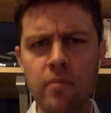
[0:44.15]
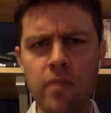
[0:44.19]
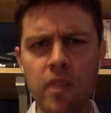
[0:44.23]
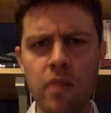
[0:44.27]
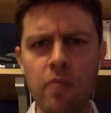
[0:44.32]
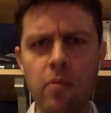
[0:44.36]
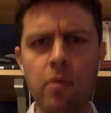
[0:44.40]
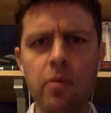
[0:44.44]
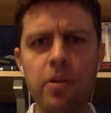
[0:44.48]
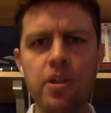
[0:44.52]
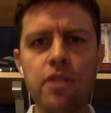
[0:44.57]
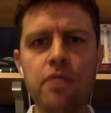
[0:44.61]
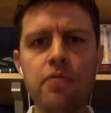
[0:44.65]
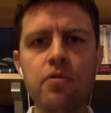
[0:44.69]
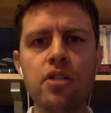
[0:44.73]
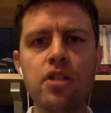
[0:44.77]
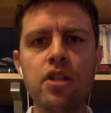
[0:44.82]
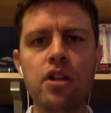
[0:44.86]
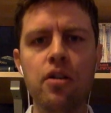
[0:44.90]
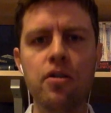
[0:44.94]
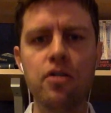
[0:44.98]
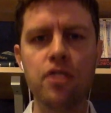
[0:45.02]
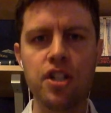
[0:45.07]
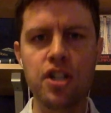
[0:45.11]
And what we do as
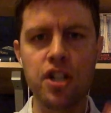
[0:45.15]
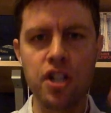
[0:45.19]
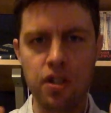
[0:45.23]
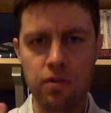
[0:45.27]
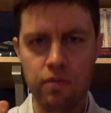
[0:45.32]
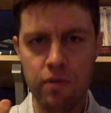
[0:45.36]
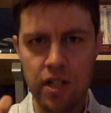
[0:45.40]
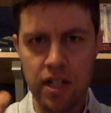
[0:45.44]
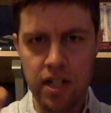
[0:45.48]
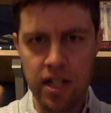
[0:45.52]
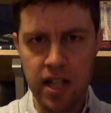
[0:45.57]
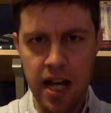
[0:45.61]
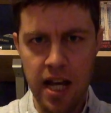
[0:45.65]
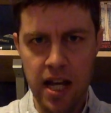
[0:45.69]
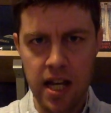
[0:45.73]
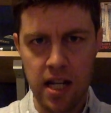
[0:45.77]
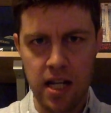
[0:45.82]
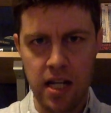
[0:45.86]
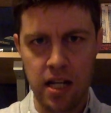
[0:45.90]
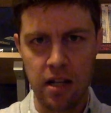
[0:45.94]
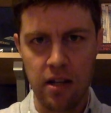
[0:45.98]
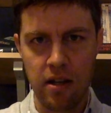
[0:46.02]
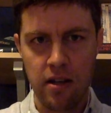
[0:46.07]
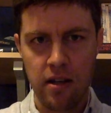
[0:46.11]
coaches is we
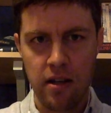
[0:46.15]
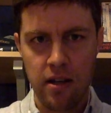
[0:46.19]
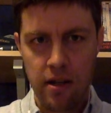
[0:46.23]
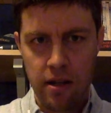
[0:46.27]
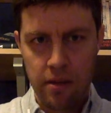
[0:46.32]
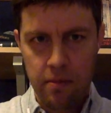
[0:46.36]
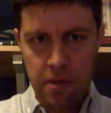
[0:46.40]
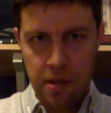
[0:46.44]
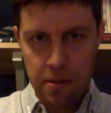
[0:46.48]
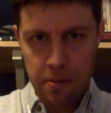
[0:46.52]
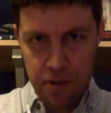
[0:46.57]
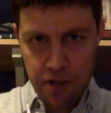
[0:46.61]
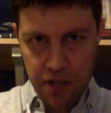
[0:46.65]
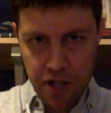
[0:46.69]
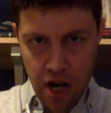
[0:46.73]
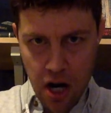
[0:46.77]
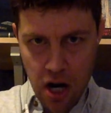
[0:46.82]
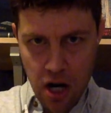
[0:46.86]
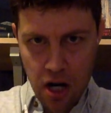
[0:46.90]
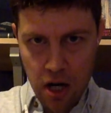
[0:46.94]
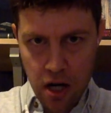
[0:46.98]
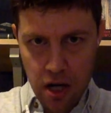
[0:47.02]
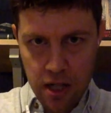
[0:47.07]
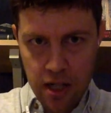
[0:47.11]
take people's
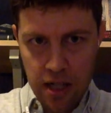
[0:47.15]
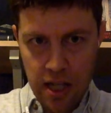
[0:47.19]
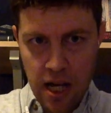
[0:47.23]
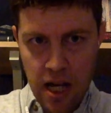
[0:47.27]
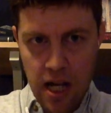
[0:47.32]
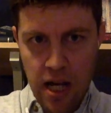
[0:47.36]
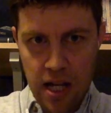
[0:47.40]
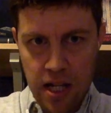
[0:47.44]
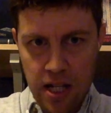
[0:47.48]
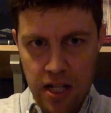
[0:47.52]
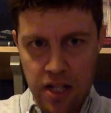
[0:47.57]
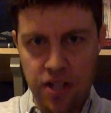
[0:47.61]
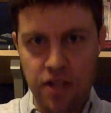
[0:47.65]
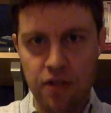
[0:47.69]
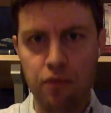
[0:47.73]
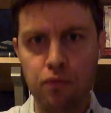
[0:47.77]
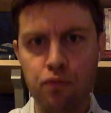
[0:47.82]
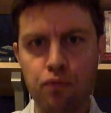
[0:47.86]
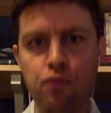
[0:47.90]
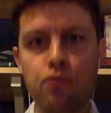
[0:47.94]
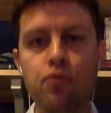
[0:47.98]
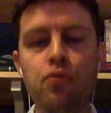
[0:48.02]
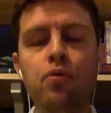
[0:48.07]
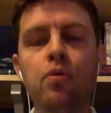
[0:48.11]
hard lines, the
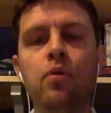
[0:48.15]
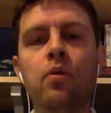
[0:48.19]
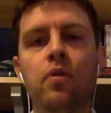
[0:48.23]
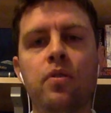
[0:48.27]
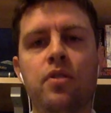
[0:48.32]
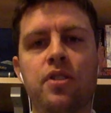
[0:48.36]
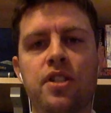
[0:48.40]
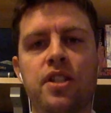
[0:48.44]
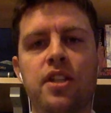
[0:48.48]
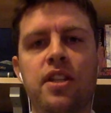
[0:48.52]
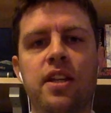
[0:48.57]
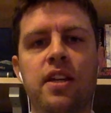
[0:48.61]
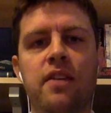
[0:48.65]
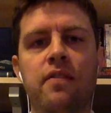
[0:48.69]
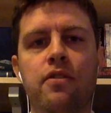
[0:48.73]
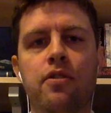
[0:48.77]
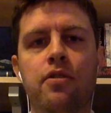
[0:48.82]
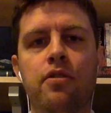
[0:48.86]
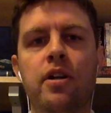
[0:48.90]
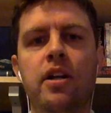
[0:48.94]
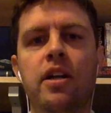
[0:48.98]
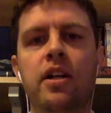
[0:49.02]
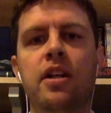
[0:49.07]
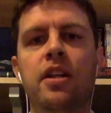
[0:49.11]
rules that they've
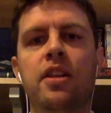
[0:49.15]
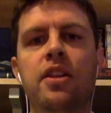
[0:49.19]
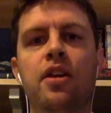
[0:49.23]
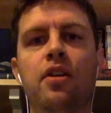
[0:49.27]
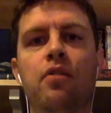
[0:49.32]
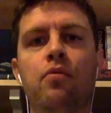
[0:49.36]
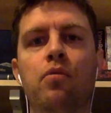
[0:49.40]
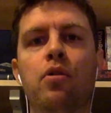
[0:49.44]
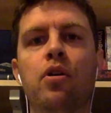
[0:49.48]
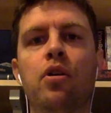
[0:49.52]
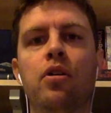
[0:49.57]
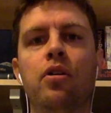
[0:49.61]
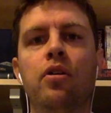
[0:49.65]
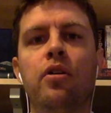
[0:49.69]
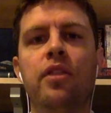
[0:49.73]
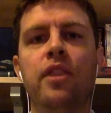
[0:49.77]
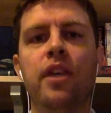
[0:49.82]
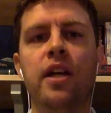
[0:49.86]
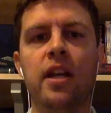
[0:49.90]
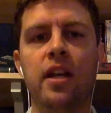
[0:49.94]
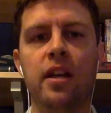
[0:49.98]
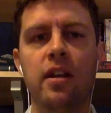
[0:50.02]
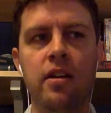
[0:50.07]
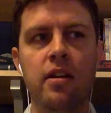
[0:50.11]
created in their world
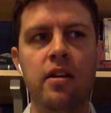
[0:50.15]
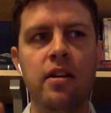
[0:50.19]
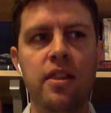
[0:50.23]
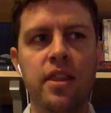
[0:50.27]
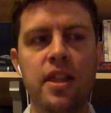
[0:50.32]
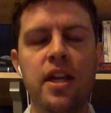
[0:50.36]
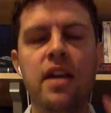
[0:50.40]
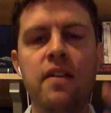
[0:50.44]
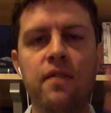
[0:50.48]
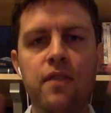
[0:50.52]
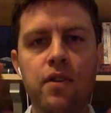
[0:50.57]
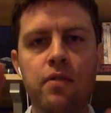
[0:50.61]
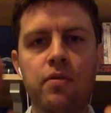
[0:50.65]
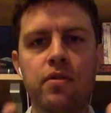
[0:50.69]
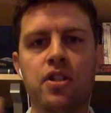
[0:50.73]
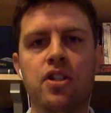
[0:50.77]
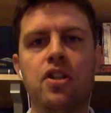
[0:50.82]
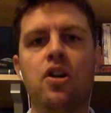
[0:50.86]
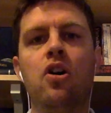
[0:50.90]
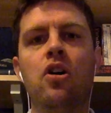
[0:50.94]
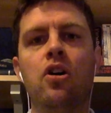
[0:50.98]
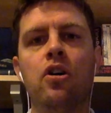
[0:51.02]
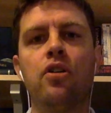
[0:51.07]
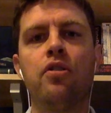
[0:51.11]
that they view as
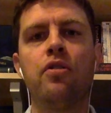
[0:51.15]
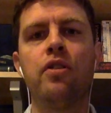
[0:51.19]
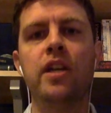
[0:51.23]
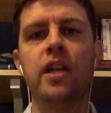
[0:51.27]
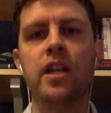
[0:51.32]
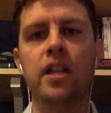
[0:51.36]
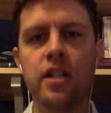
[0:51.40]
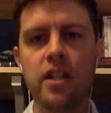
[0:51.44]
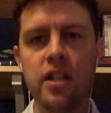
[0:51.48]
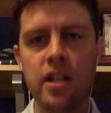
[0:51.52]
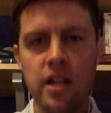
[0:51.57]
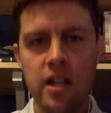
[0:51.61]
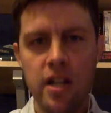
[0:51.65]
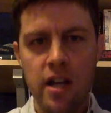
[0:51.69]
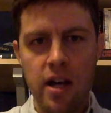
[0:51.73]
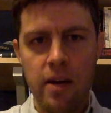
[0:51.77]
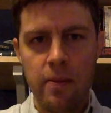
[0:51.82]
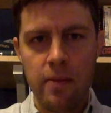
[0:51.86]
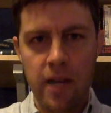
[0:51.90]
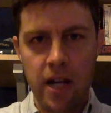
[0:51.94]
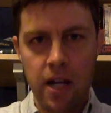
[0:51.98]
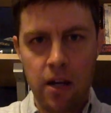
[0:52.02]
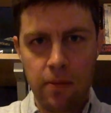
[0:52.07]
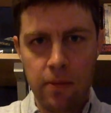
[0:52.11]
concrete,
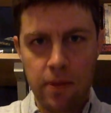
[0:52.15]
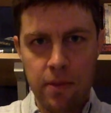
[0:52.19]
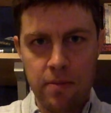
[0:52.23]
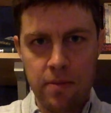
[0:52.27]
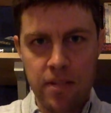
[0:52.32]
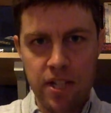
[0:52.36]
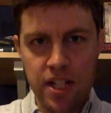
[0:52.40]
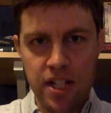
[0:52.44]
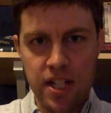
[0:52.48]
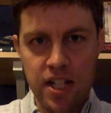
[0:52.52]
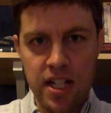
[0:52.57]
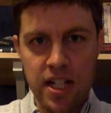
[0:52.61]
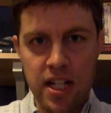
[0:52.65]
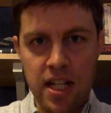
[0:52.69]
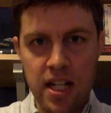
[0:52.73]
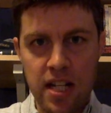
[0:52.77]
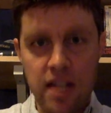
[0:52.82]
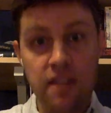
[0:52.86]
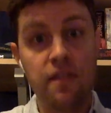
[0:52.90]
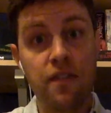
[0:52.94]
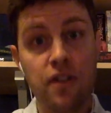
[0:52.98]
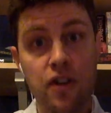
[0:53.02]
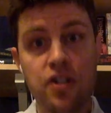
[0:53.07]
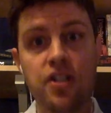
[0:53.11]
and we help them
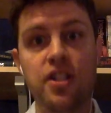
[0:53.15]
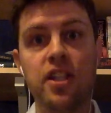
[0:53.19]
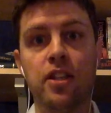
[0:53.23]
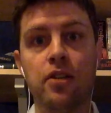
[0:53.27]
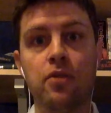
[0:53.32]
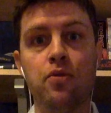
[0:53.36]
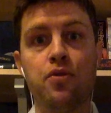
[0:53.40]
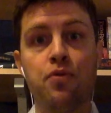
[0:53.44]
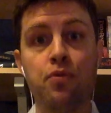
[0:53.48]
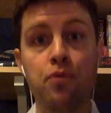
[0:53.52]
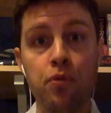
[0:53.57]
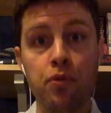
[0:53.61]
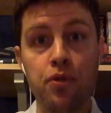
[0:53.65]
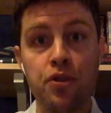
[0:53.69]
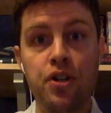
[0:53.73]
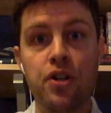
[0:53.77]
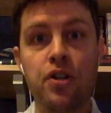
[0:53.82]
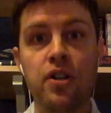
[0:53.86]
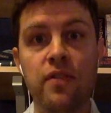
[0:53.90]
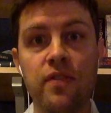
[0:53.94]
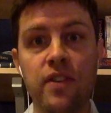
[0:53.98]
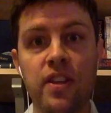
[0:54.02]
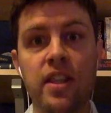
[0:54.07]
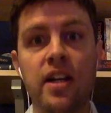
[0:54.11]
see first that those rules
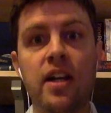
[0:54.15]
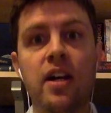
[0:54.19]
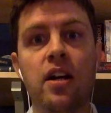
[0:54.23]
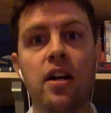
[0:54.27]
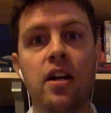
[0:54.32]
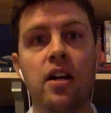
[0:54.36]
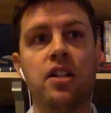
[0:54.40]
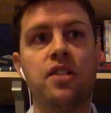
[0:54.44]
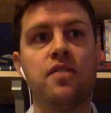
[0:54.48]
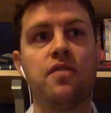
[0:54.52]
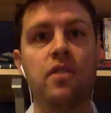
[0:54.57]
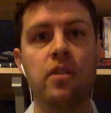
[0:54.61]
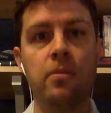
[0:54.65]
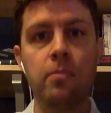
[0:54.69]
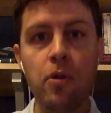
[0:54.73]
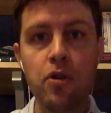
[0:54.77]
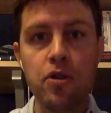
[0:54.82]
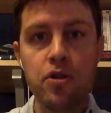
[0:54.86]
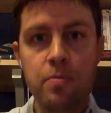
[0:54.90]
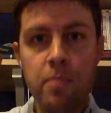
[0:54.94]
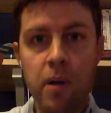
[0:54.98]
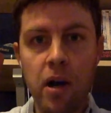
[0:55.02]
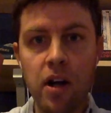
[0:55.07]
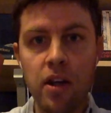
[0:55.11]
are even there, because for the
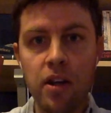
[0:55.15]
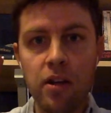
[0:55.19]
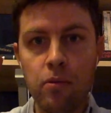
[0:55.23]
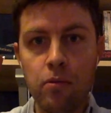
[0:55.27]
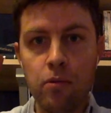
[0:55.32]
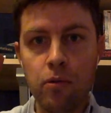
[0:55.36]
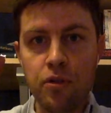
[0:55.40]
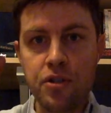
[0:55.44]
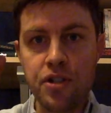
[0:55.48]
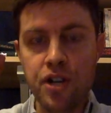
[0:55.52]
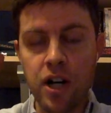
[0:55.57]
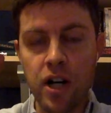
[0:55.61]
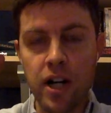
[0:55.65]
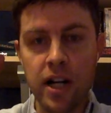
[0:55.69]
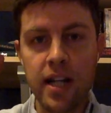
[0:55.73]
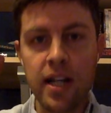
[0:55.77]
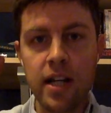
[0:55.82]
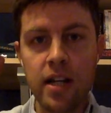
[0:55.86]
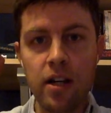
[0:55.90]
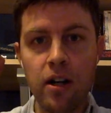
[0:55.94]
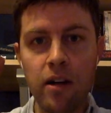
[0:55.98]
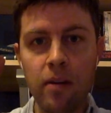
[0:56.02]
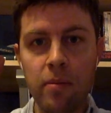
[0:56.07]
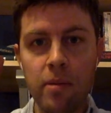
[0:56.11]
most part, the rules are
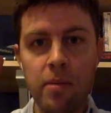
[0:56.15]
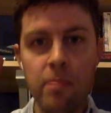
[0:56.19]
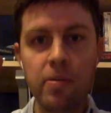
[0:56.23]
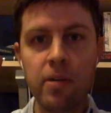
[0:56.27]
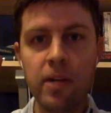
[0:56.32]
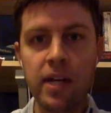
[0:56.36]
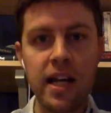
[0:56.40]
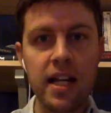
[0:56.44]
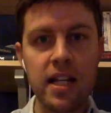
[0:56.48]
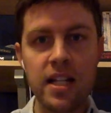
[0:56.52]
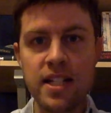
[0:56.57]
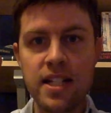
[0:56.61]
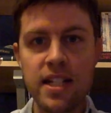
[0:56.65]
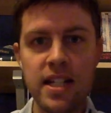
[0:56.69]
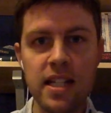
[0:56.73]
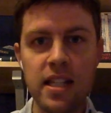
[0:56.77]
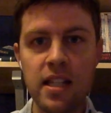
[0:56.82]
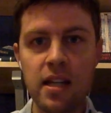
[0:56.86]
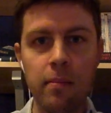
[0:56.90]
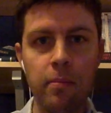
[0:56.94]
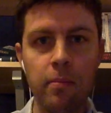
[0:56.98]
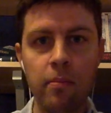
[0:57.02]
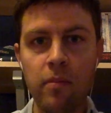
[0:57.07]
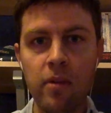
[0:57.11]
here. People can't see
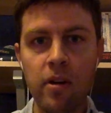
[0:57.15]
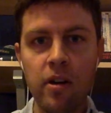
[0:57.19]
them.